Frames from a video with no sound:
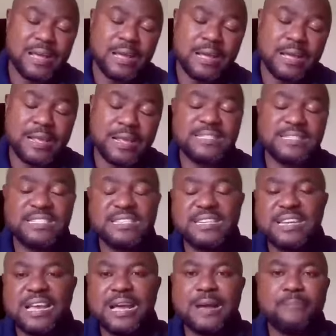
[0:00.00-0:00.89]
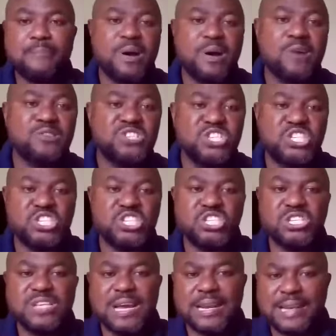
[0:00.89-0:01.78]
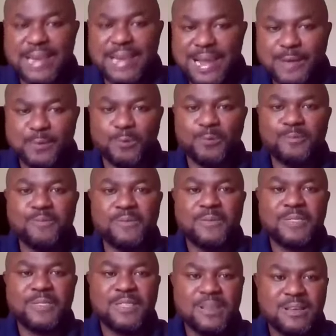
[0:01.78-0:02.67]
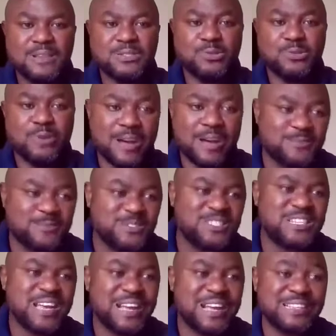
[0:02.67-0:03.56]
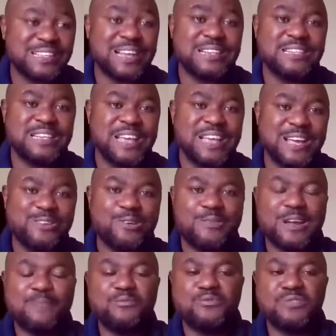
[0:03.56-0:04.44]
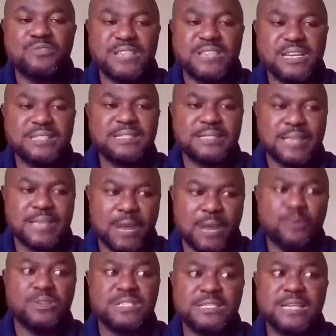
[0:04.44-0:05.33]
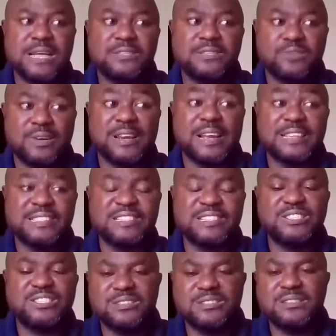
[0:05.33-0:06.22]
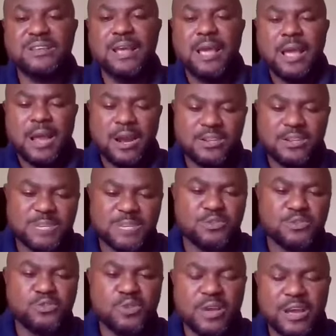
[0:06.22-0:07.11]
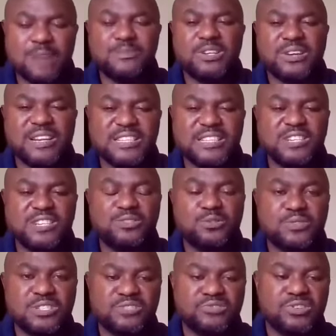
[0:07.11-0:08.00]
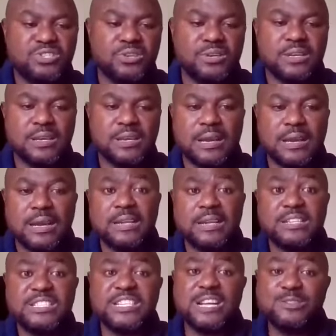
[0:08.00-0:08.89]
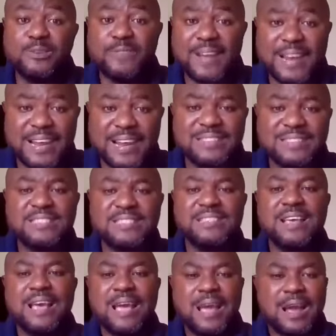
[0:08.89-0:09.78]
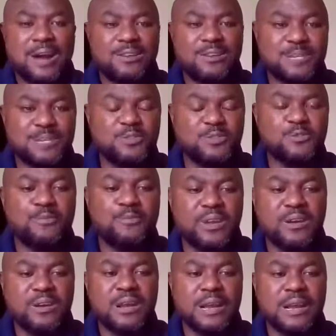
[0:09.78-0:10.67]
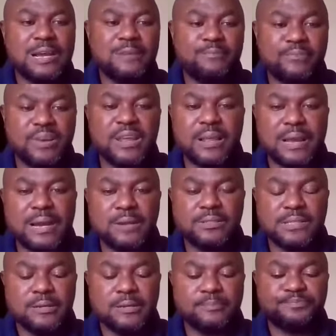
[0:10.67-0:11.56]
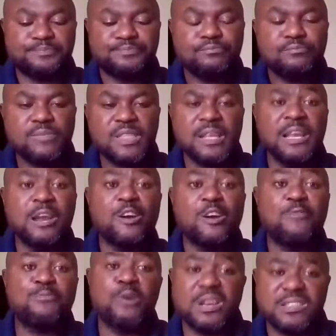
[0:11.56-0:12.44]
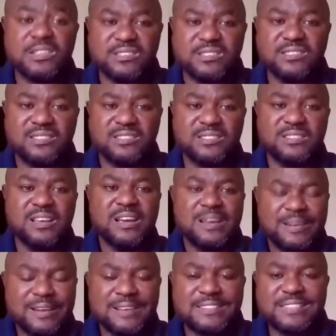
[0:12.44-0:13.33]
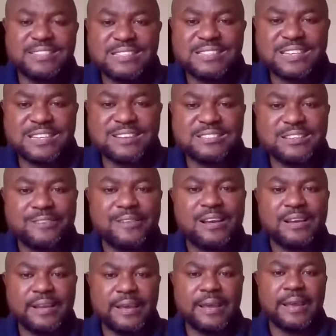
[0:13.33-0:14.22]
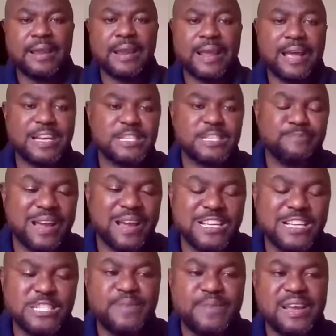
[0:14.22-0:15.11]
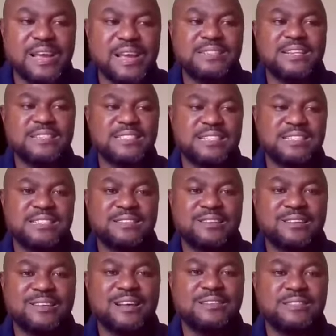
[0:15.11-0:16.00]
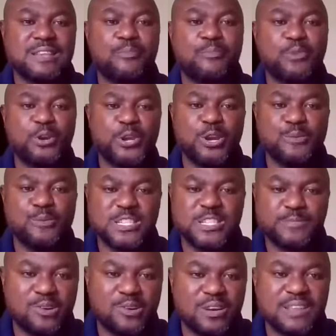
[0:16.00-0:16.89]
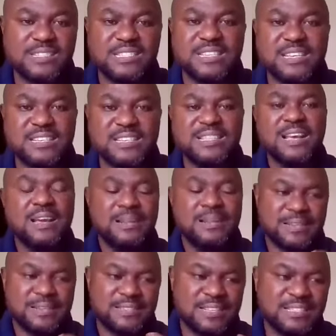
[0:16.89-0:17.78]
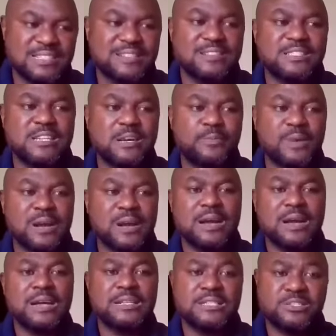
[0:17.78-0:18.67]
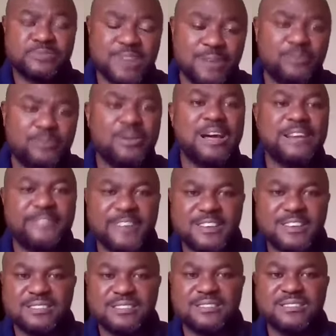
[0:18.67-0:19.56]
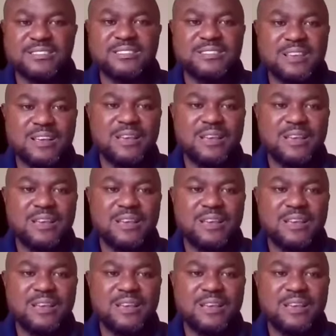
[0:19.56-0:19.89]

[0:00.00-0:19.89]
Castina, Bauchi, and so after that, at the end of that project, I was in that organization. I was able to help the organization to restructure the chart of accounts. I was able to bring out a lot of policies that centers around cash management, centered around procurement policies, that centered around travel advances.